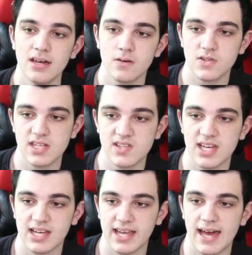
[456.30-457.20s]
Was that
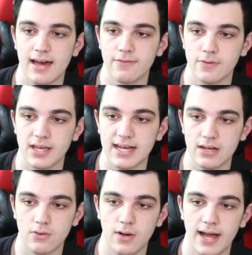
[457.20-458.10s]
second half when he got
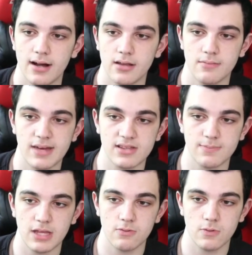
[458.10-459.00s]
acquired and the Mets
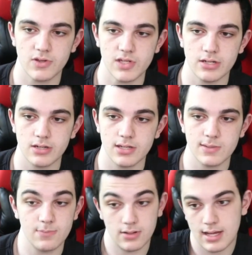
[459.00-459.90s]
made the World Series
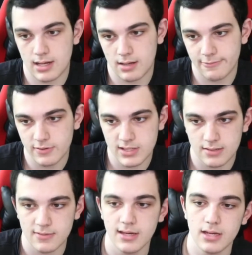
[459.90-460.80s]
but ended up
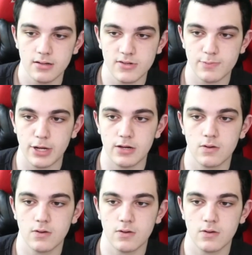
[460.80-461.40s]
losing. There's a brand new